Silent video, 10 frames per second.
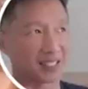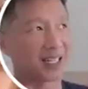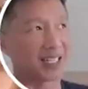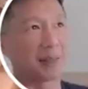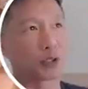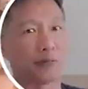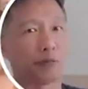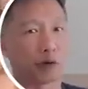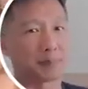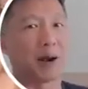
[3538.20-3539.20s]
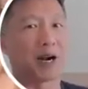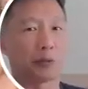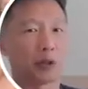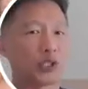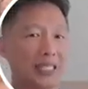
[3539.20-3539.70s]
going to come to a four spar,
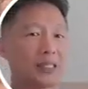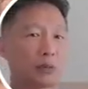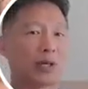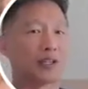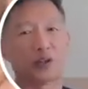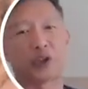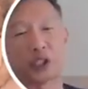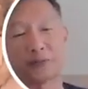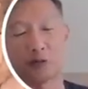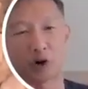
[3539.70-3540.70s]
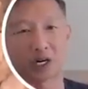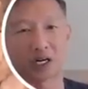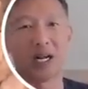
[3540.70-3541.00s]
which is one of the 34